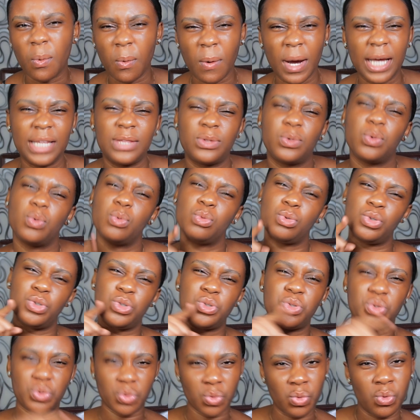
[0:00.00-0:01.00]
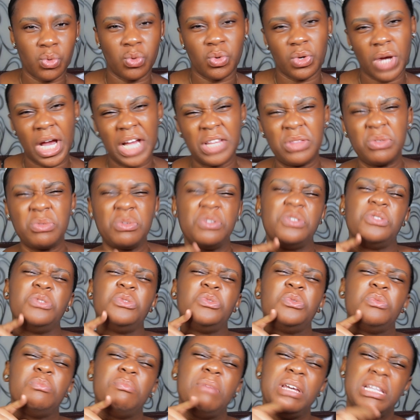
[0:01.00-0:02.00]
oh, I told you so. I told you
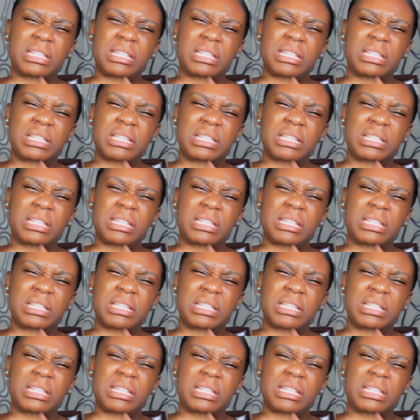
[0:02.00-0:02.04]
to do